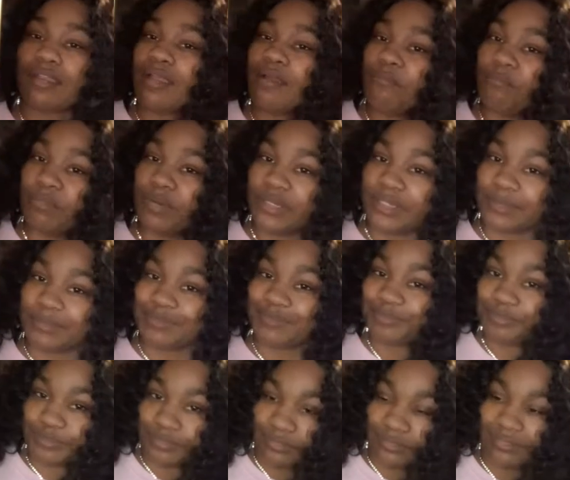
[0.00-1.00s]
But,
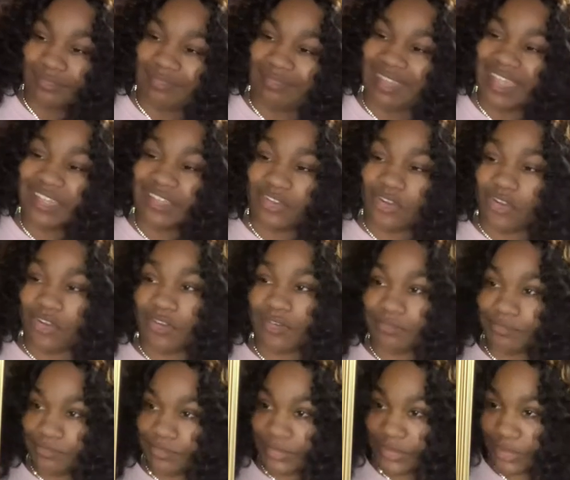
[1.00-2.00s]
y'all,
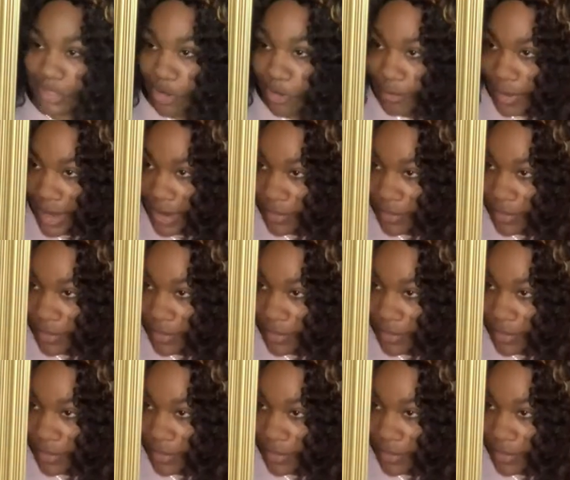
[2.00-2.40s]
don't buy